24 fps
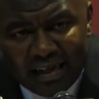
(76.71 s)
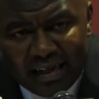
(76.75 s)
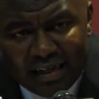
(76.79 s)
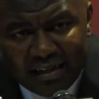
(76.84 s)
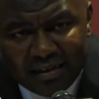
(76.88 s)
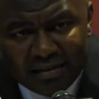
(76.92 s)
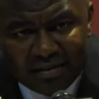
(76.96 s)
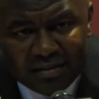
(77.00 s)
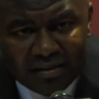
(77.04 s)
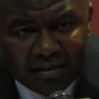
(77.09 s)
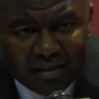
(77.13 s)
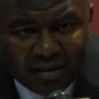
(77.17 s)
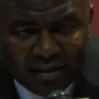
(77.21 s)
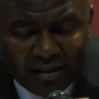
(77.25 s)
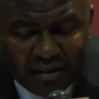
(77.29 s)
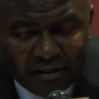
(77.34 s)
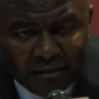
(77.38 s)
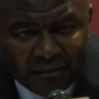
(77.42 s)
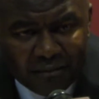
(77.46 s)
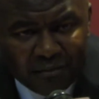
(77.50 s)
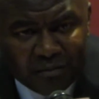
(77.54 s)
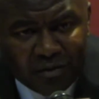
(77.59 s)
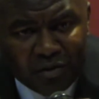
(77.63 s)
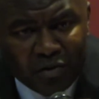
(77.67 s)
It's a
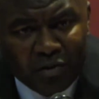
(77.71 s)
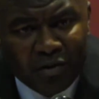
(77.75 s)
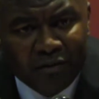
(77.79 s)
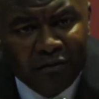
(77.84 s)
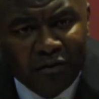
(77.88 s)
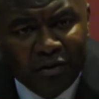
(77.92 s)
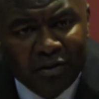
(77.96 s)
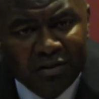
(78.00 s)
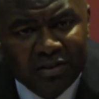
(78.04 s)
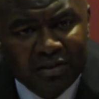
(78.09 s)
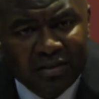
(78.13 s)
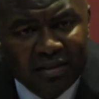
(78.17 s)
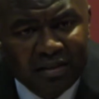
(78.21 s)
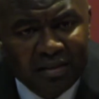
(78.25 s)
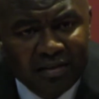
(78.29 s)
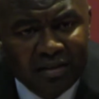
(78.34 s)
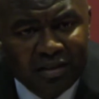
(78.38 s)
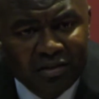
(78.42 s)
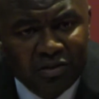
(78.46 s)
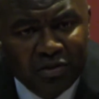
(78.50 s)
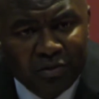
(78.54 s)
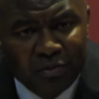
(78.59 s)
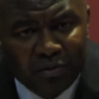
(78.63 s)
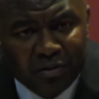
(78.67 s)
university
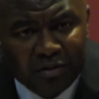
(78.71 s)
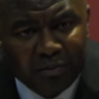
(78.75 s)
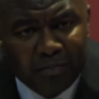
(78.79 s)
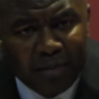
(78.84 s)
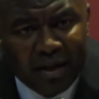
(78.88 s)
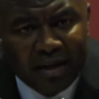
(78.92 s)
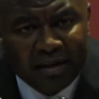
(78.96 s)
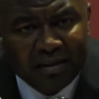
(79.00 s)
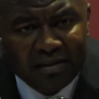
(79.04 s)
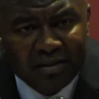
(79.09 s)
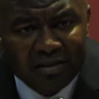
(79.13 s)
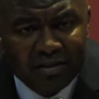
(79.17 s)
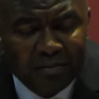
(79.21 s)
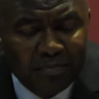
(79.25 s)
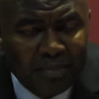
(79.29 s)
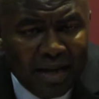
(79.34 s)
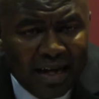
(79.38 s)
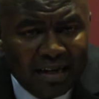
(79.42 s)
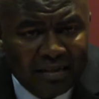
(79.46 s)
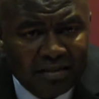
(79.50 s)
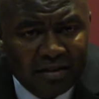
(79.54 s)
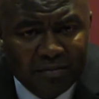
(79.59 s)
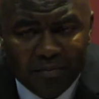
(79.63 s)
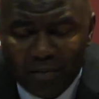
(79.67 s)
that you respect in the
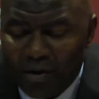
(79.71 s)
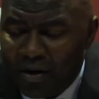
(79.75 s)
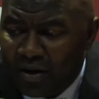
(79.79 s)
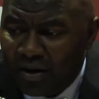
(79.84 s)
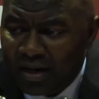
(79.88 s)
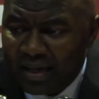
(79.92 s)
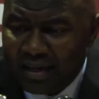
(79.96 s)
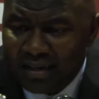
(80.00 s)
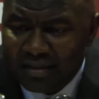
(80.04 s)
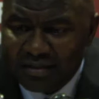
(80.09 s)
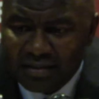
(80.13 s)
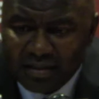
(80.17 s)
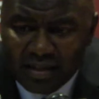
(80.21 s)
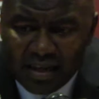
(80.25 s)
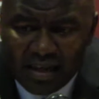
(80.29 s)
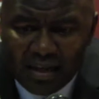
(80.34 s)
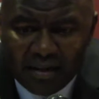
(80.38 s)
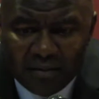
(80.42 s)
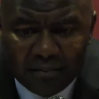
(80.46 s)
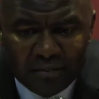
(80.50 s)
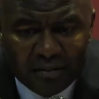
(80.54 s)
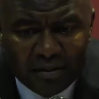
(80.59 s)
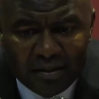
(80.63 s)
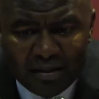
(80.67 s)
basketball
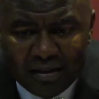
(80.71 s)
landscape.